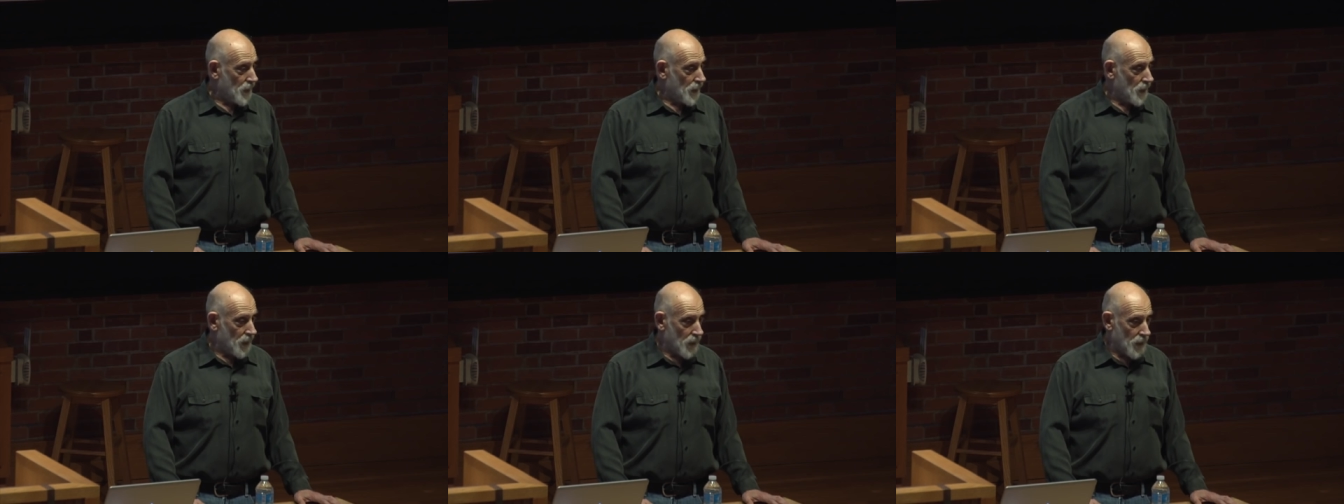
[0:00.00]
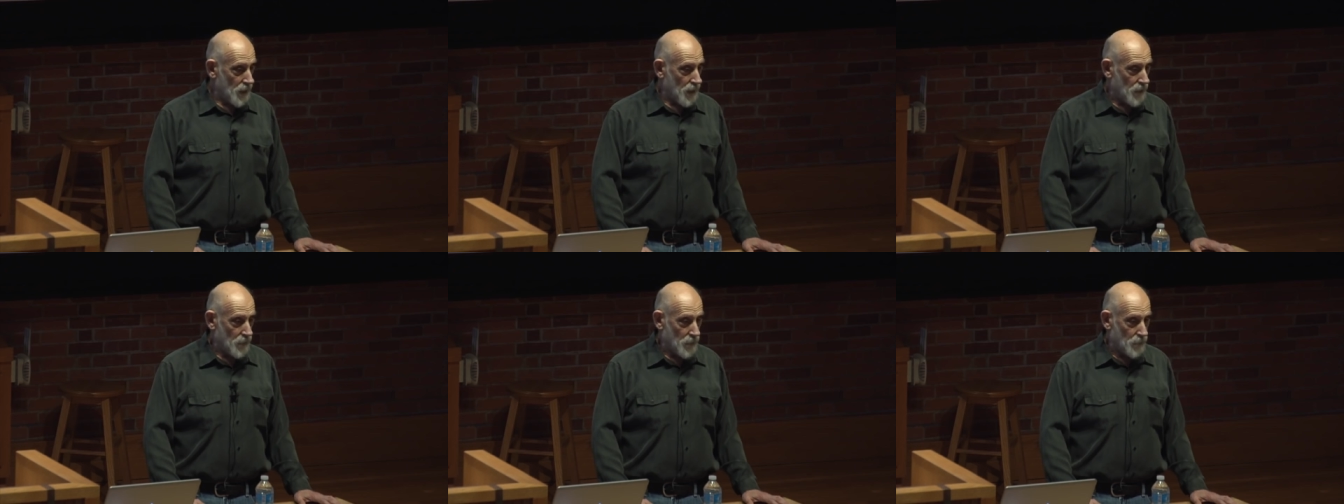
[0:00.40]
the
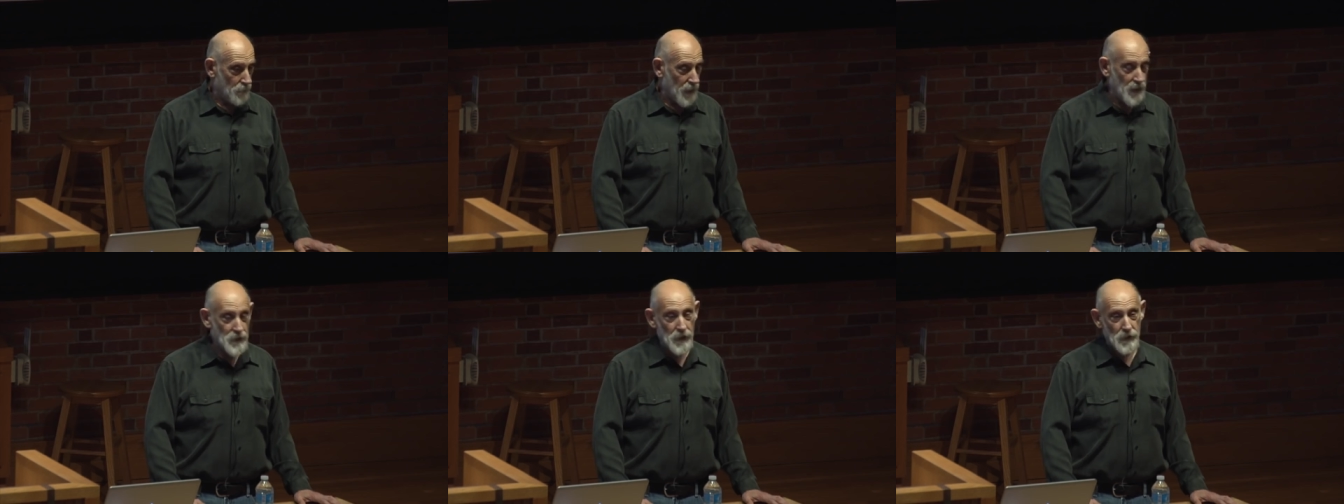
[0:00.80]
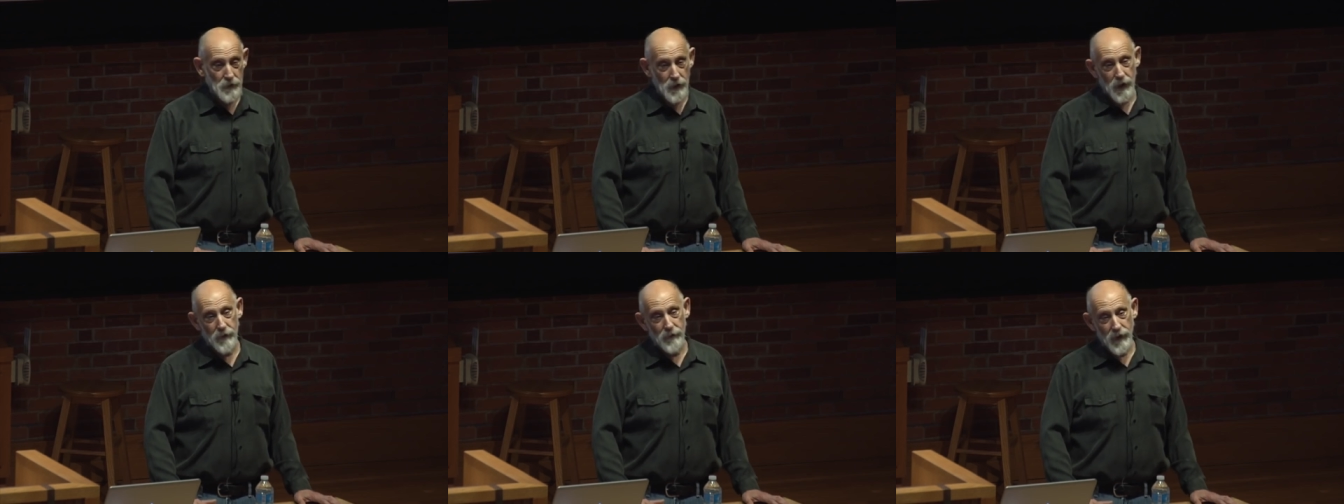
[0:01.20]
basic
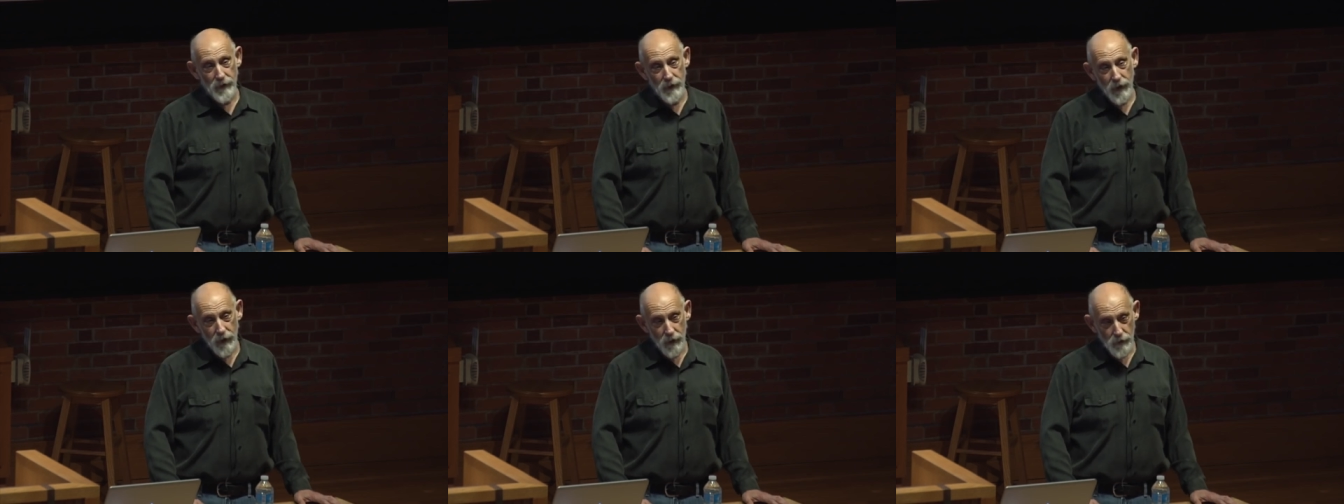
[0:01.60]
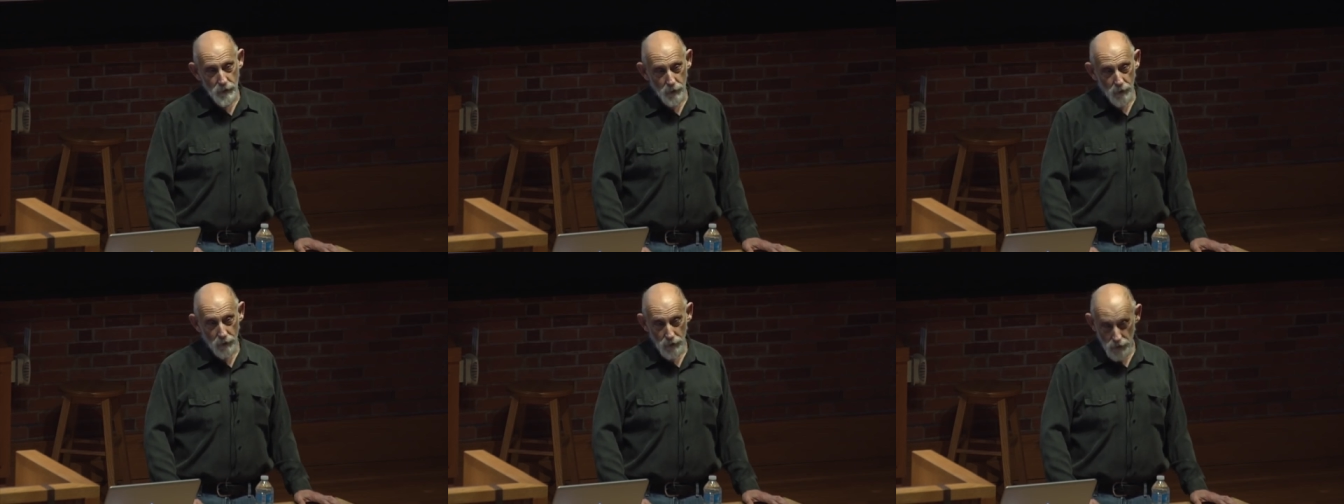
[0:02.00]
set of ideas
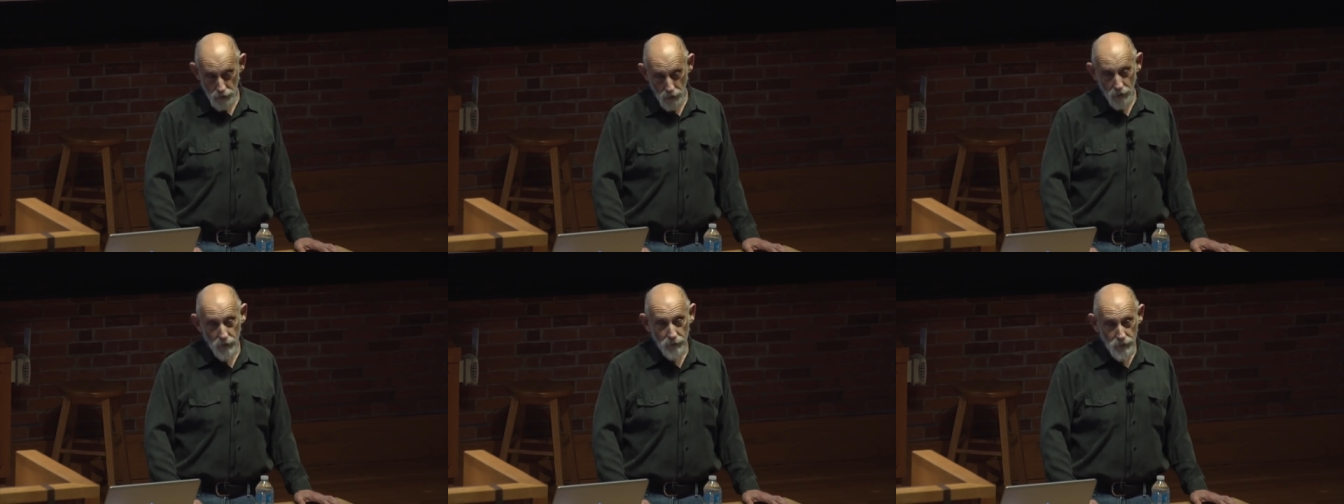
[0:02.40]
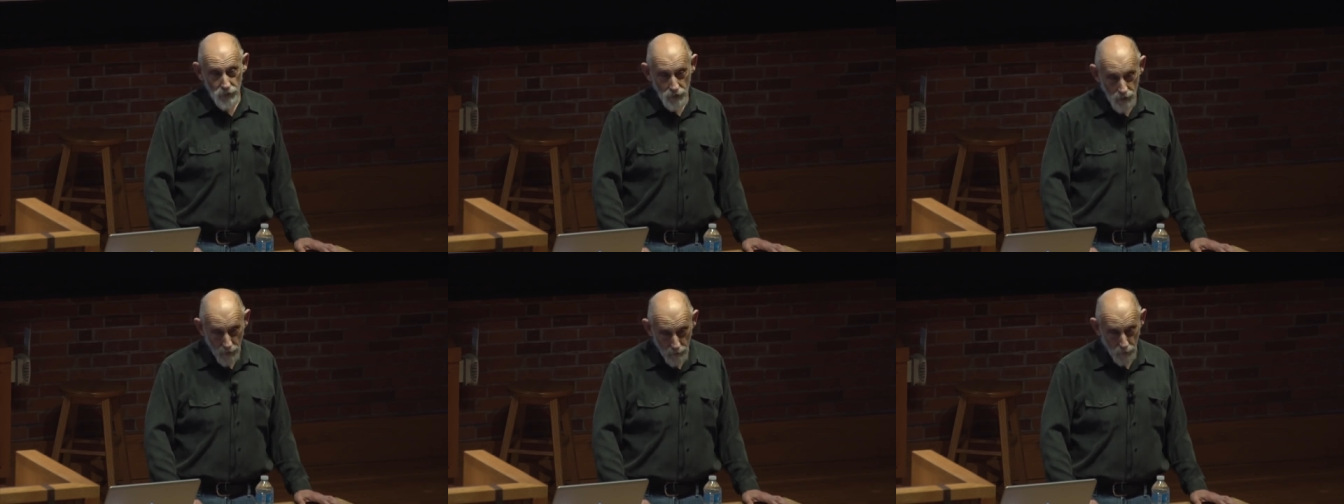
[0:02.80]
were a sort of
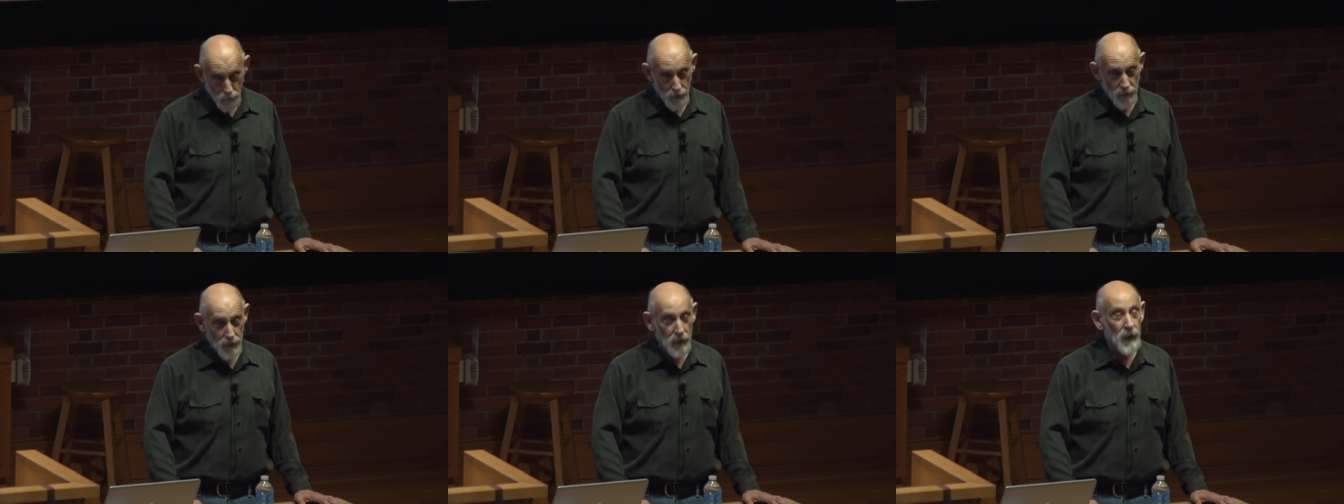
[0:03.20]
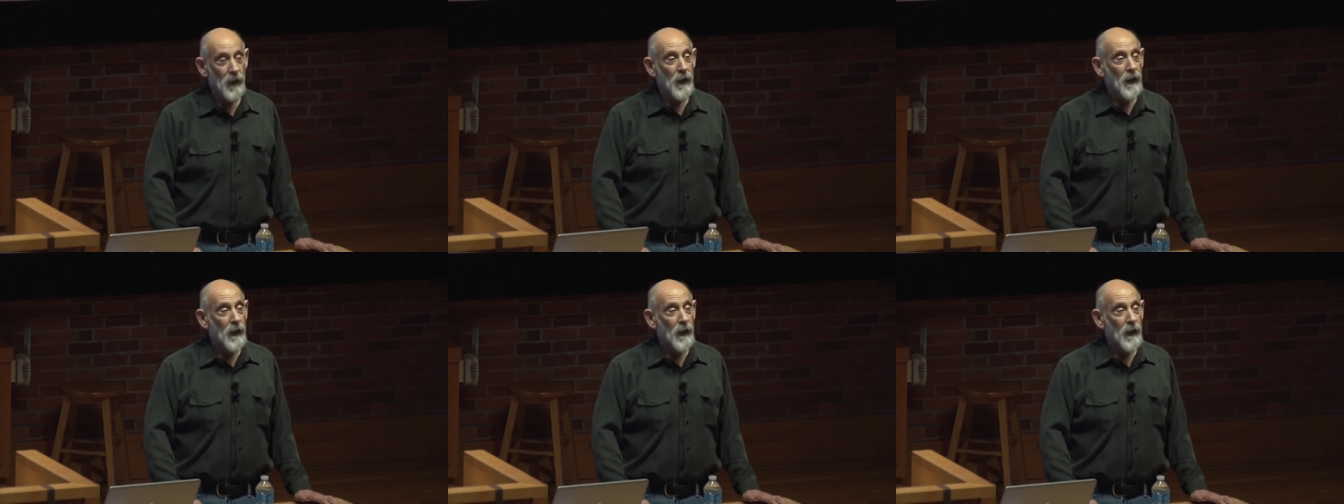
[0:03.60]
summary